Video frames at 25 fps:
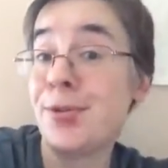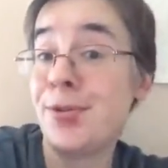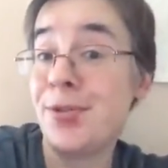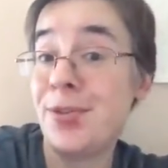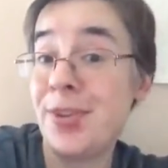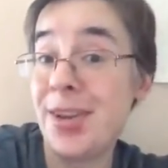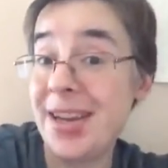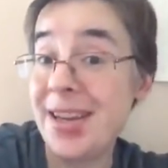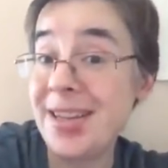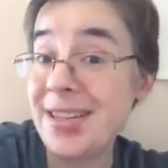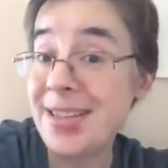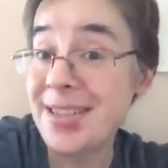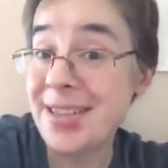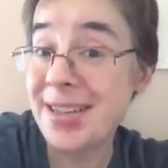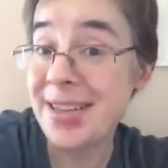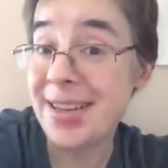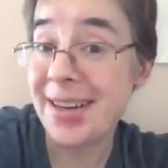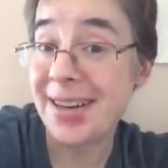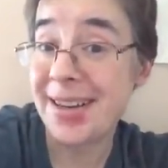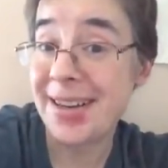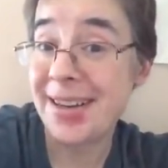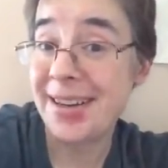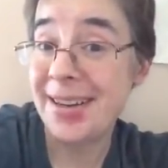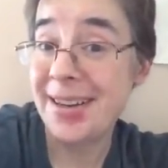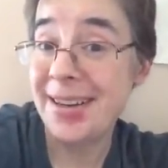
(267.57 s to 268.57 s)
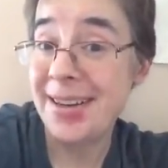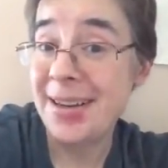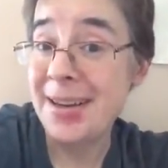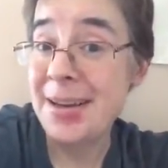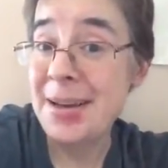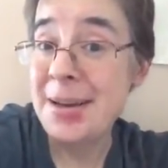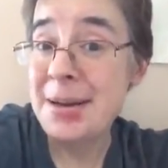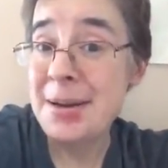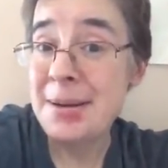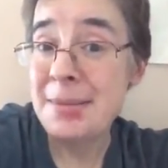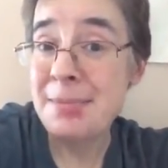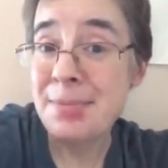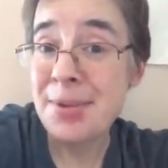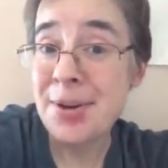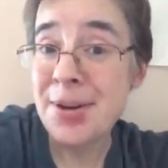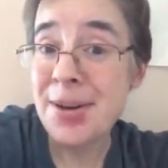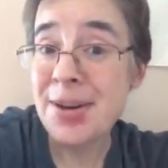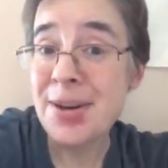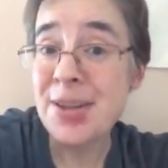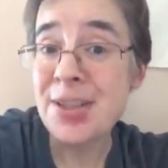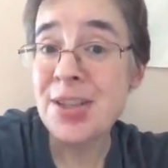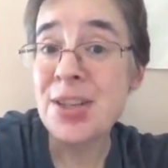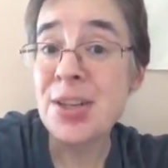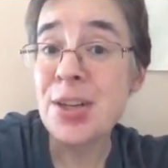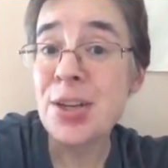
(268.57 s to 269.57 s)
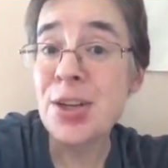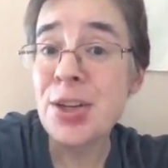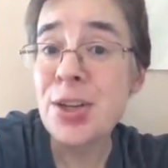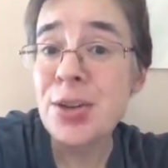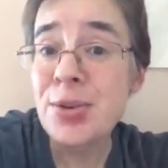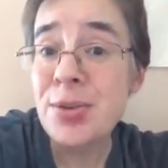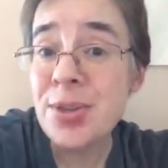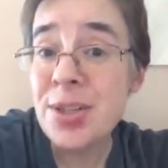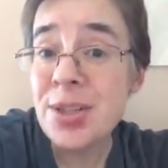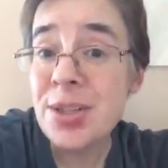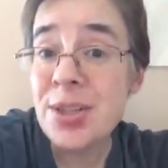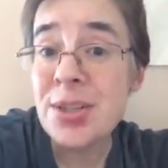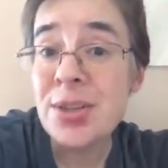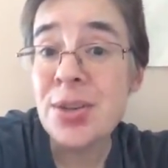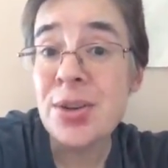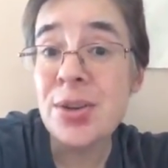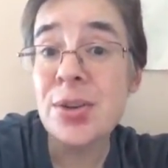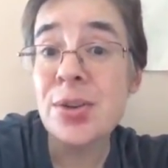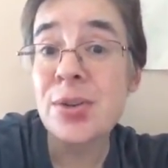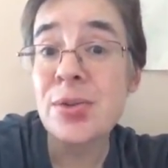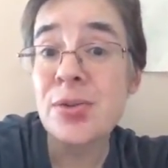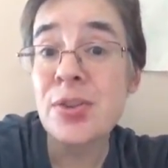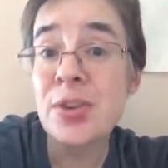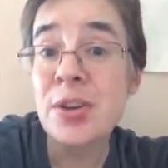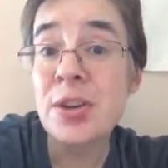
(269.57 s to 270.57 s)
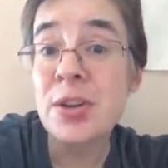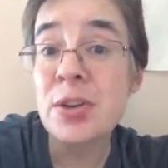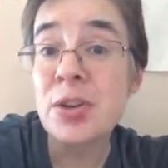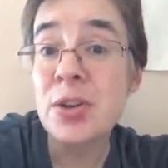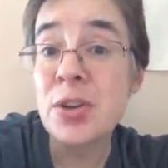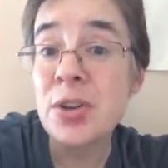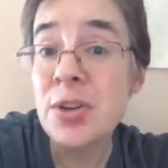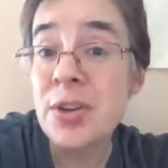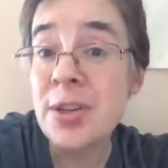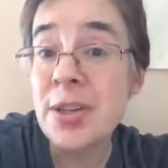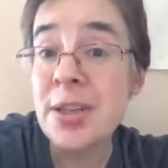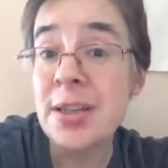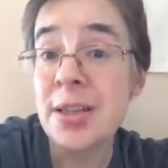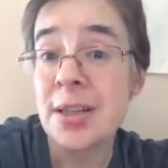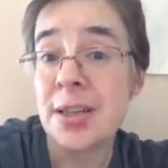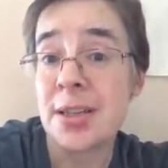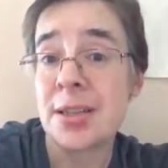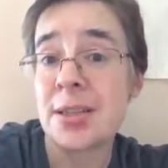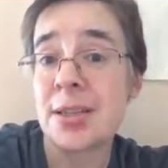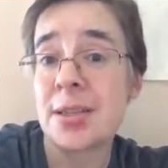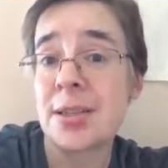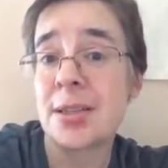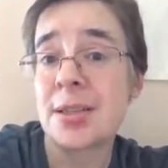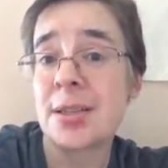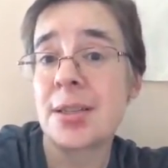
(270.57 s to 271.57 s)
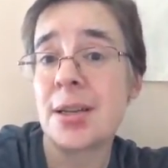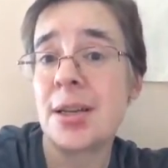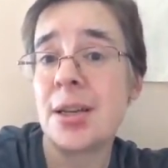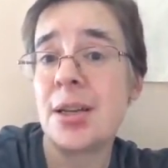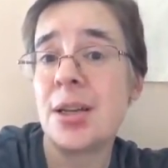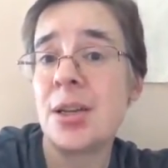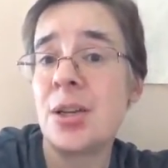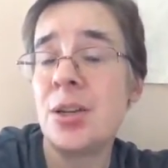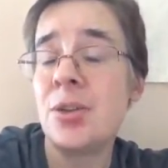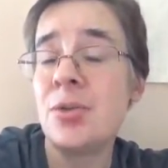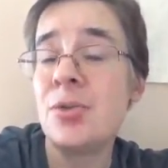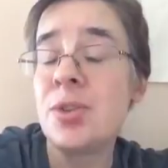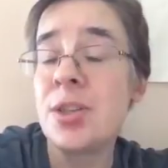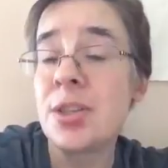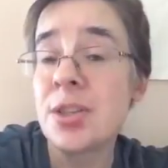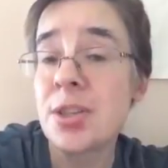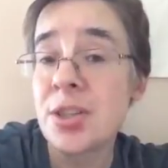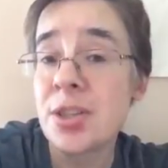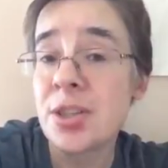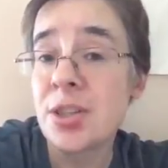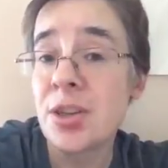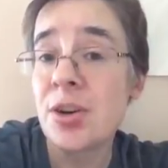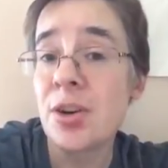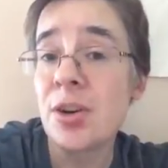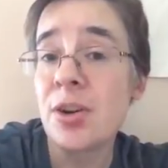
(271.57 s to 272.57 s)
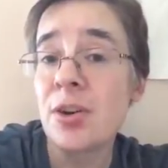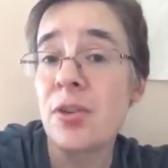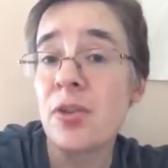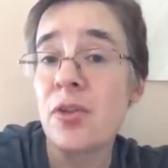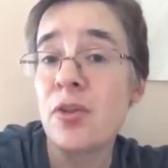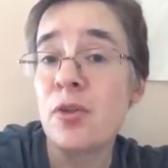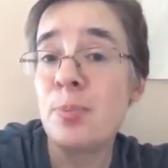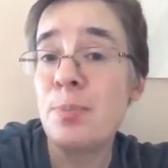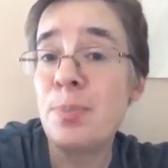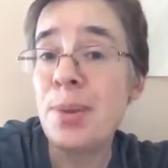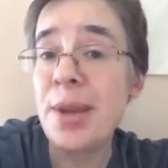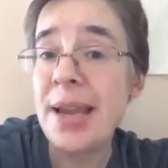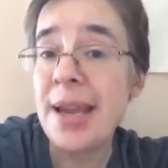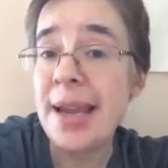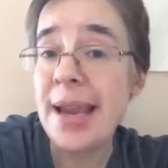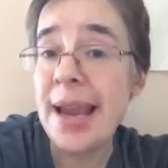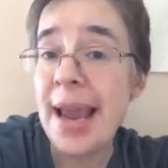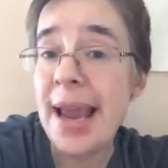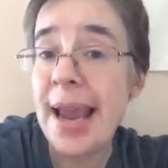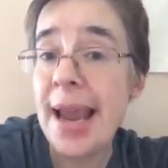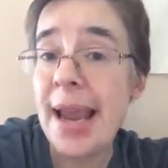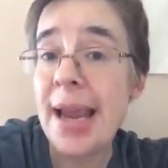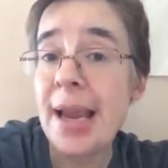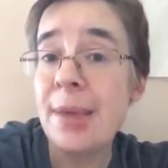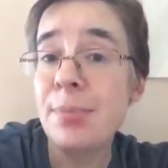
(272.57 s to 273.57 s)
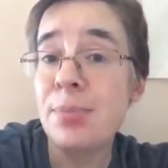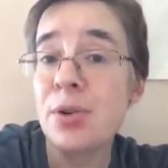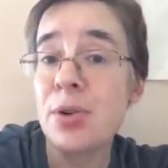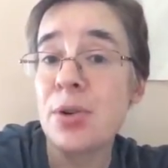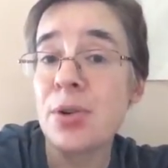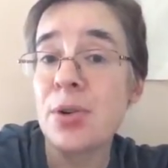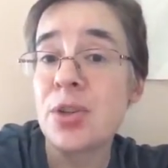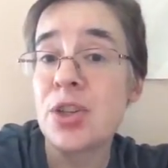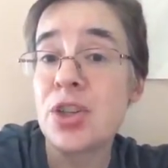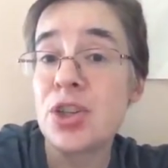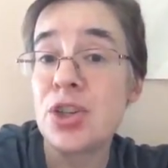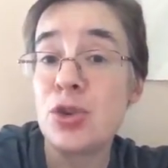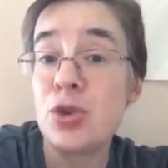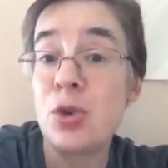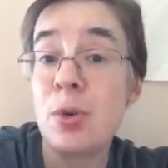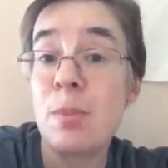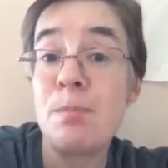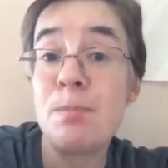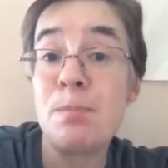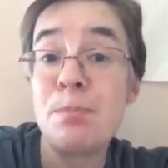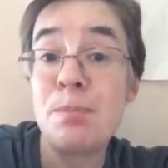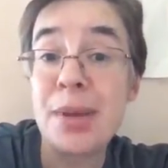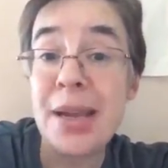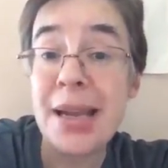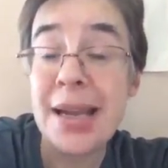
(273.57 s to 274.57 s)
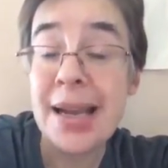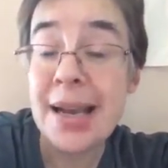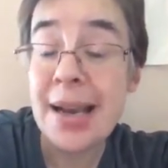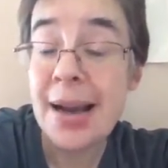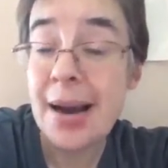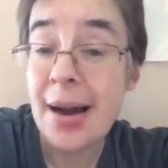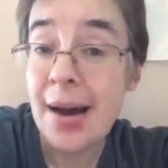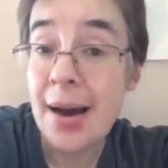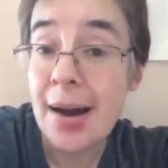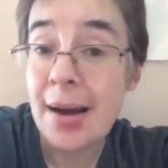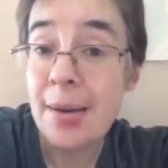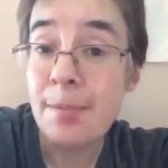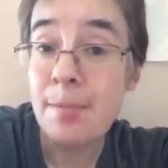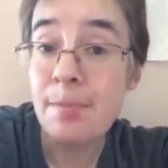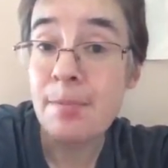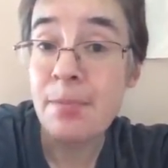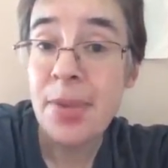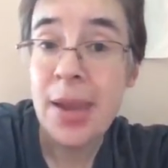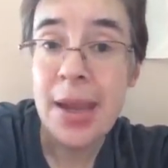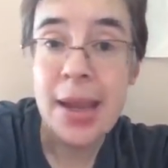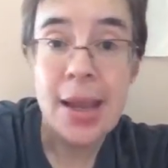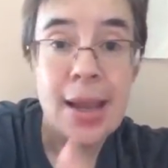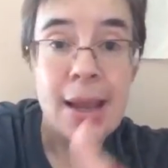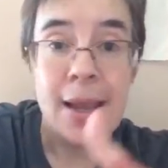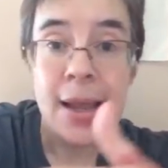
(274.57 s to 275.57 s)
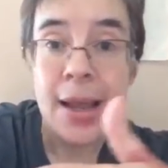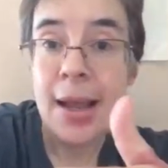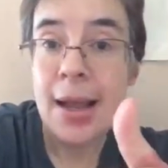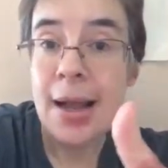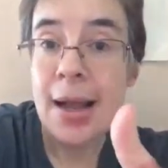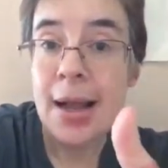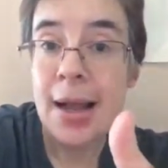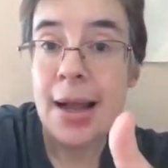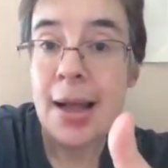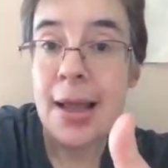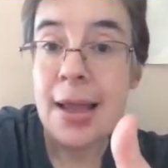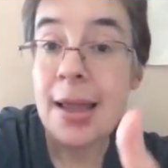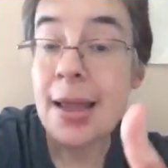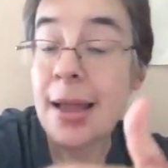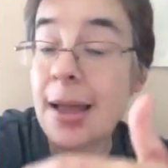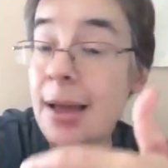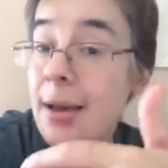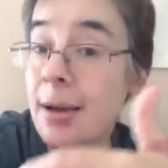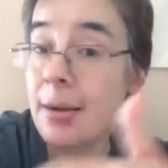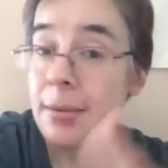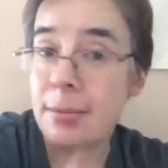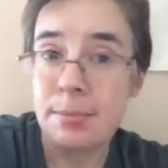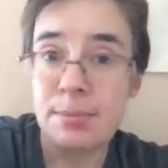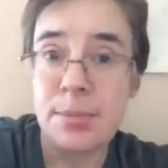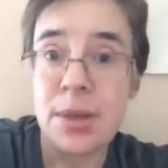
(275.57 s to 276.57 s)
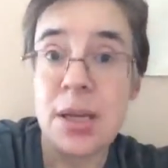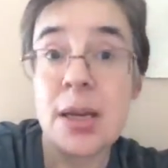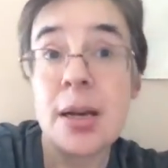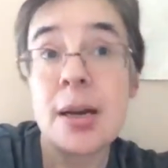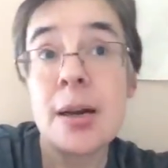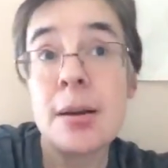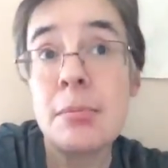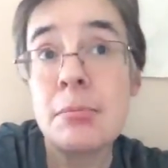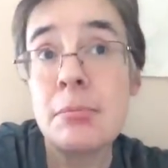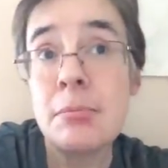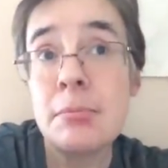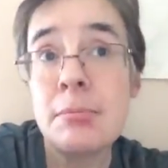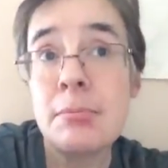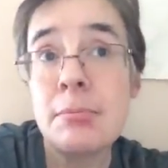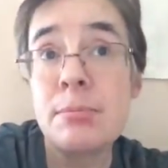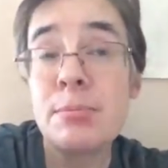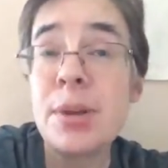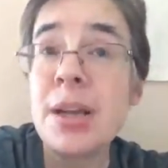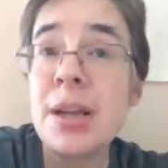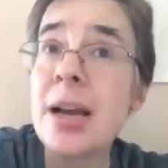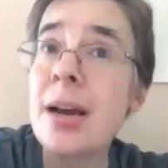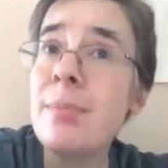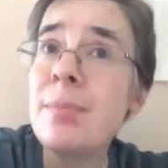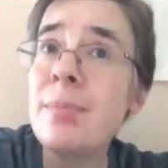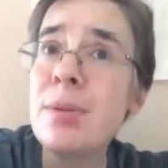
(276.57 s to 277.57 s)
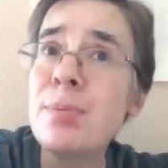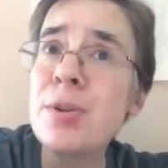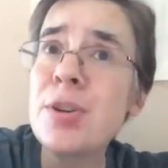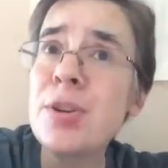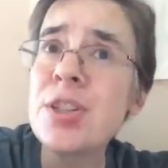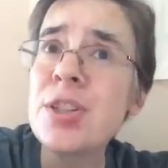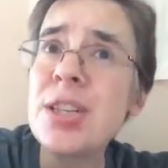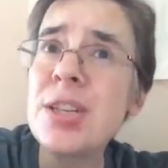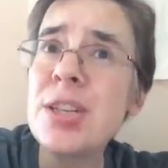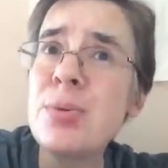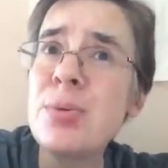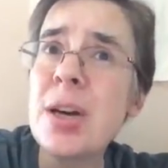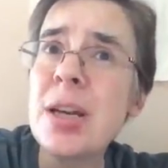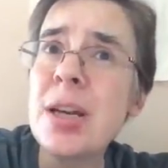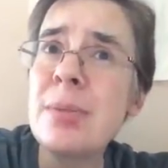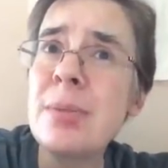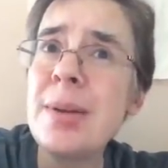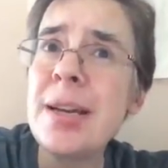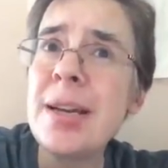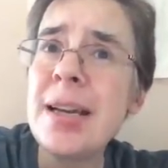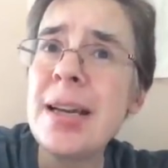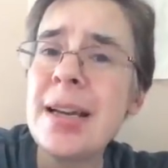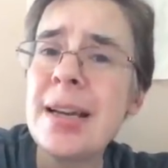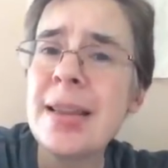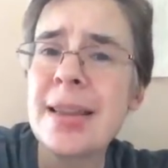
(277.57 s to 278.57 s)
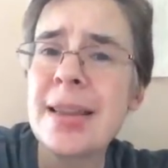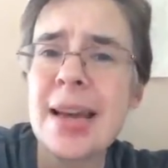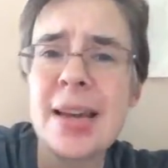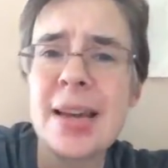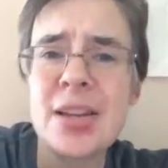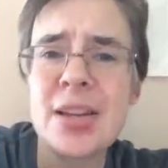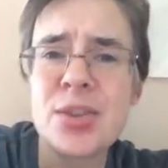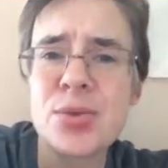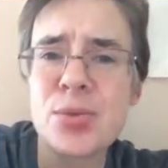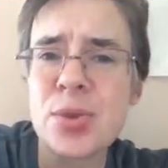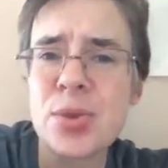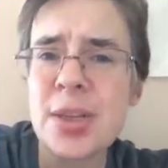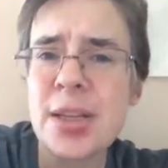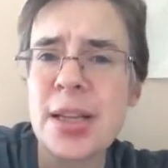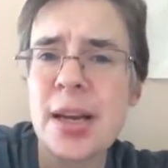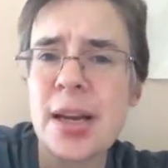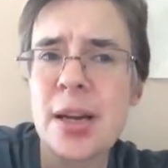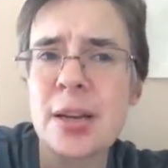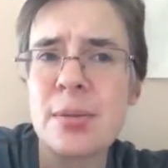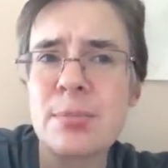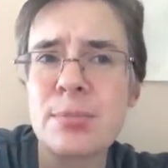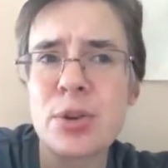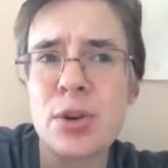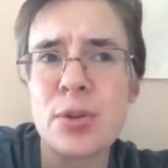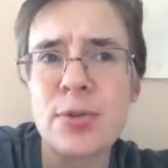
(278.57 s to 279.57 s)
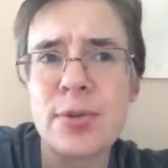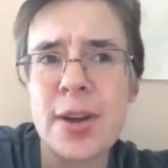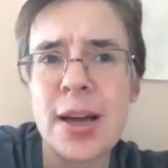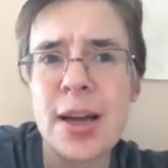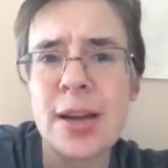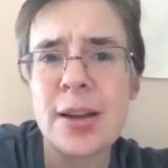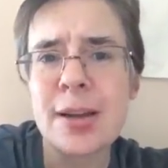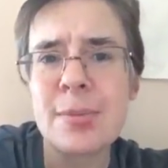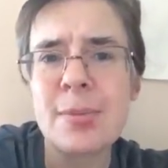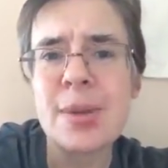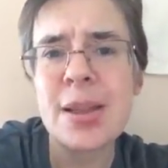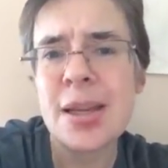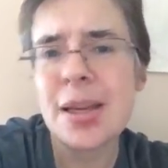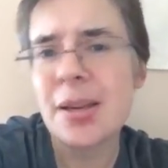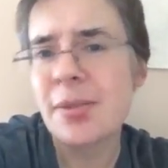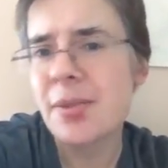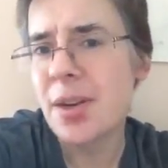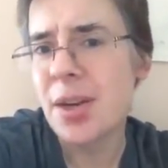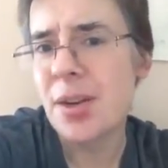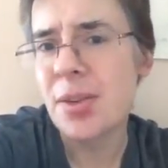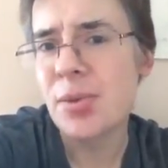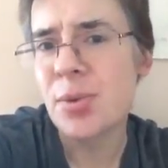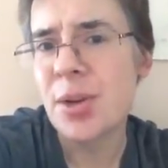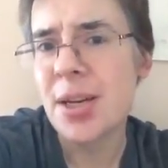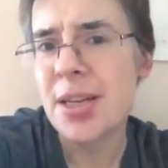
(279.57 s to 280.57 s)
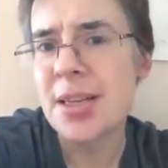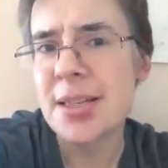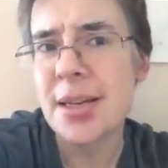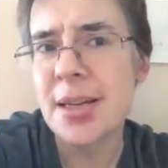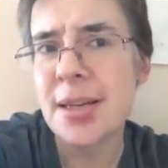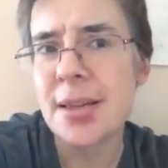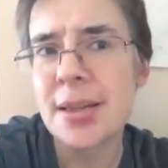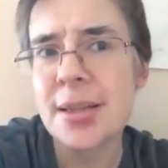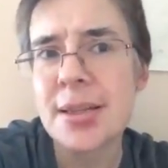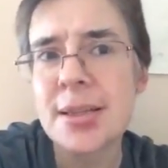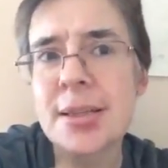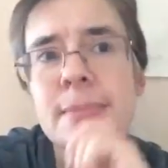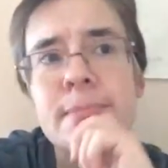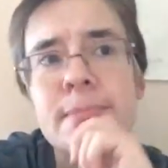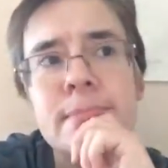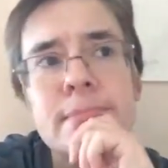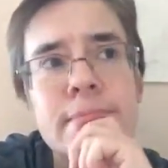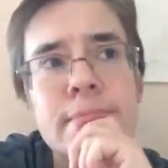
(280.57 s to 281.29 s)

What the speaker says: facing because you deserve goodness. You deserve being able to become the person you want to be. That is really unprofound. Let me think of another way to say this.